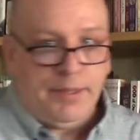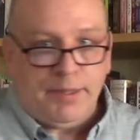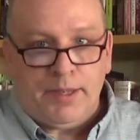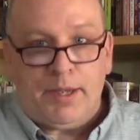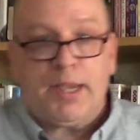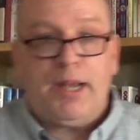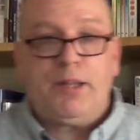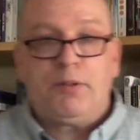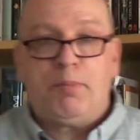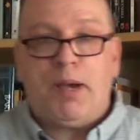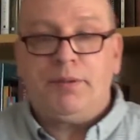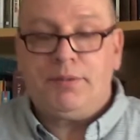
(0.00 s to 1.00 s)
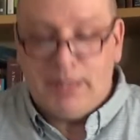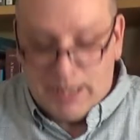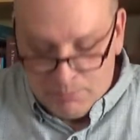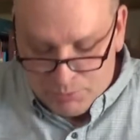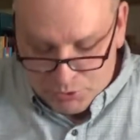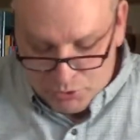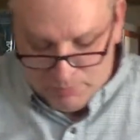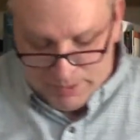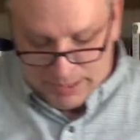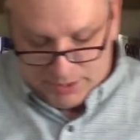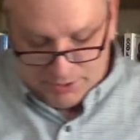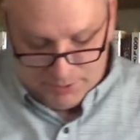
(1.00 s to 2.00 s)
Again, it's by Sam
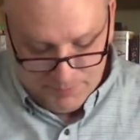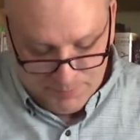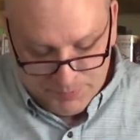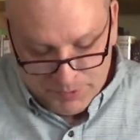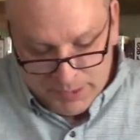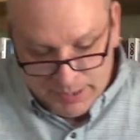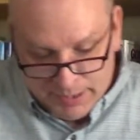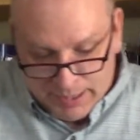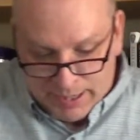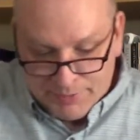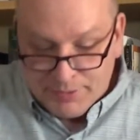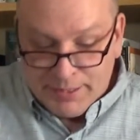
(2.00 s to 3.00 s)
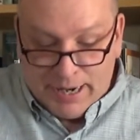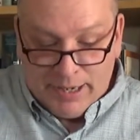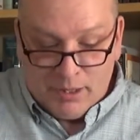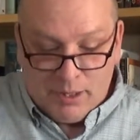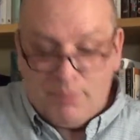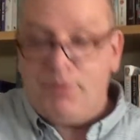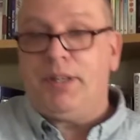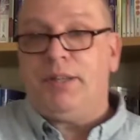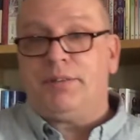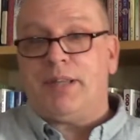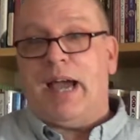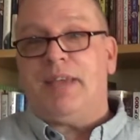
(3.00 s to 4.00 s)
Shoemaker, and the title of it
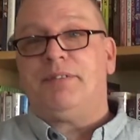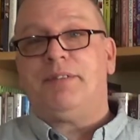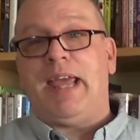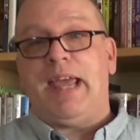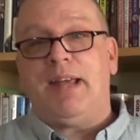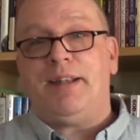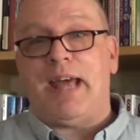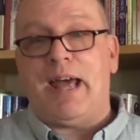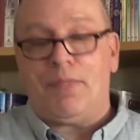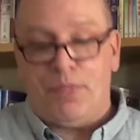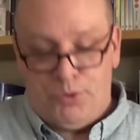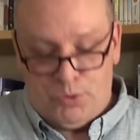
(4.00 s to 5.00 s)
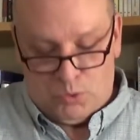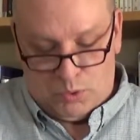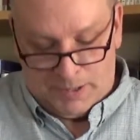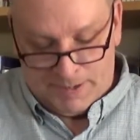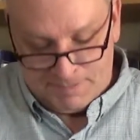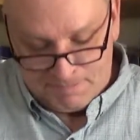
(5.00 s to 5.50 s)
is I Stand at the Door.